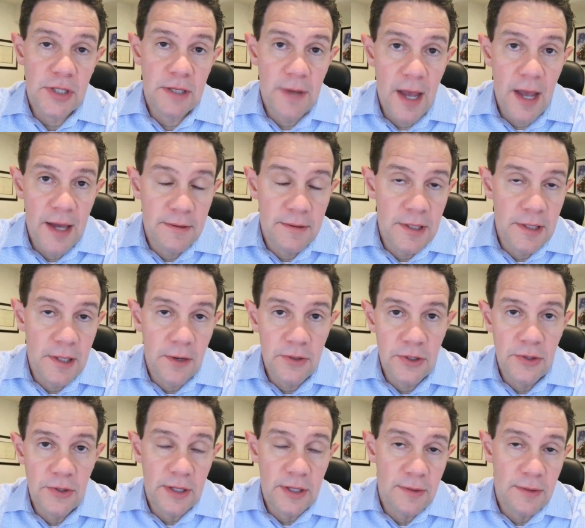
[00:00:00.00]
And and you know,
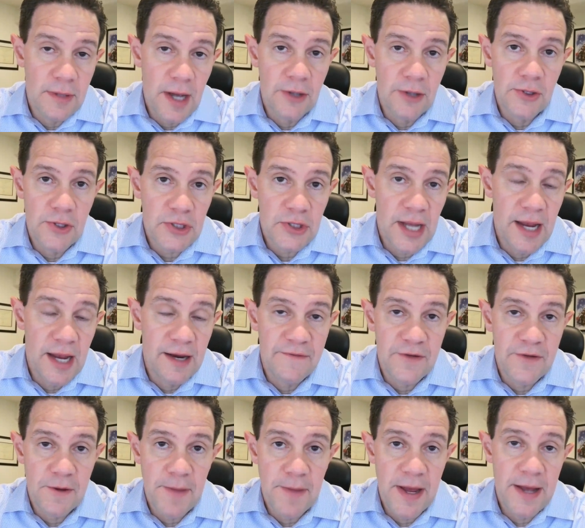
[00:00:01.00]
you can understand
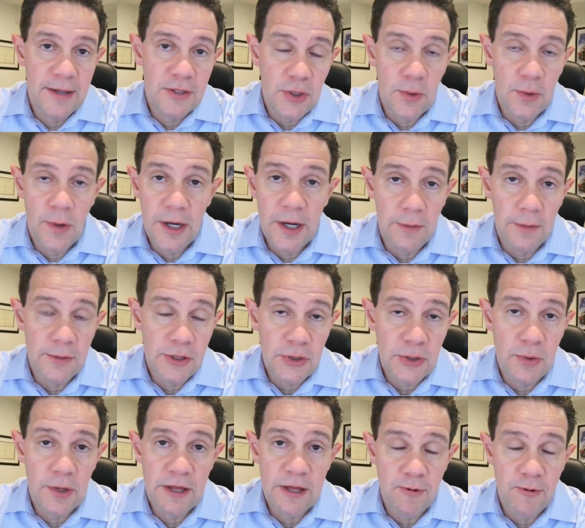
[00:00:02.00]
if you're paying 20, almost
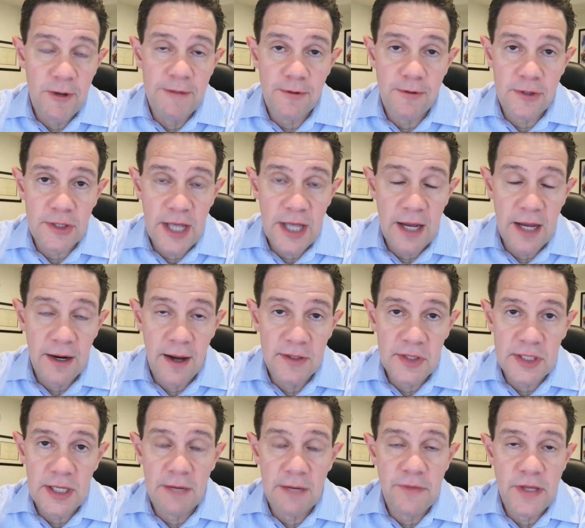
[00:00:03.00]
23 percent on
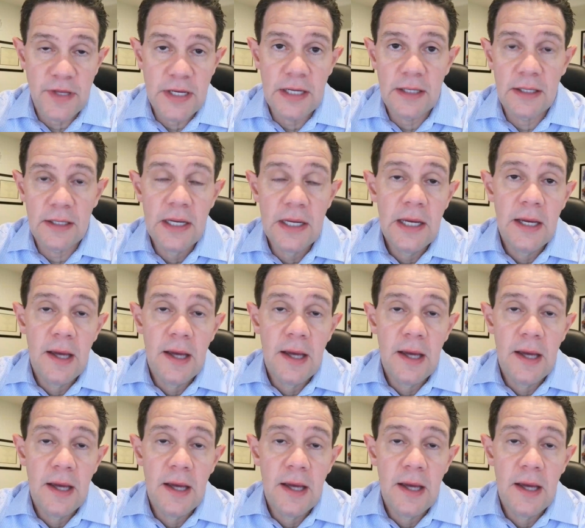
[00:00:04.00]
something,